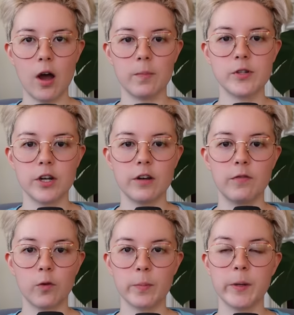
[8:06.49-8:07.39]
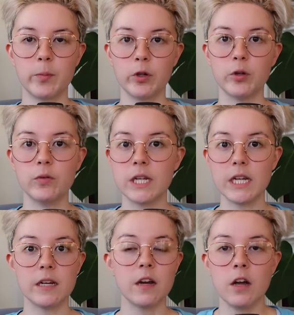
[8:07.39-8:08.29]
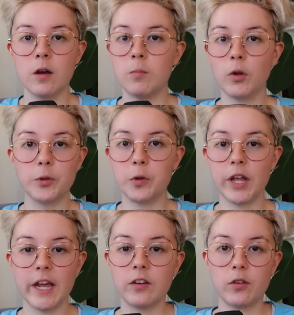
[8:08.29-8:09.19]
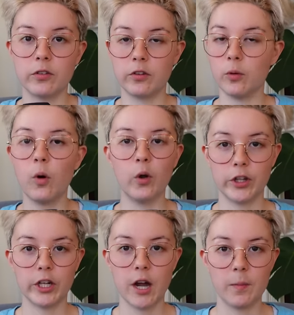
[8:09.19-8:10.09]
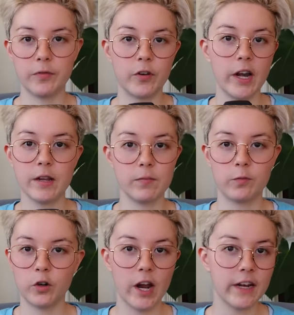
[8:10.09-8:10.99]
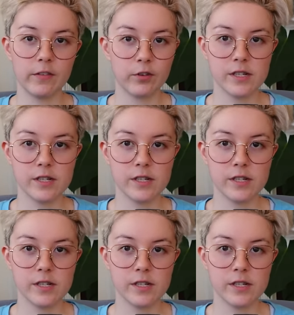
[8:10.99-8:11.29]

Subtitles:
option for people who need multiple handles to hold their cup for any variety of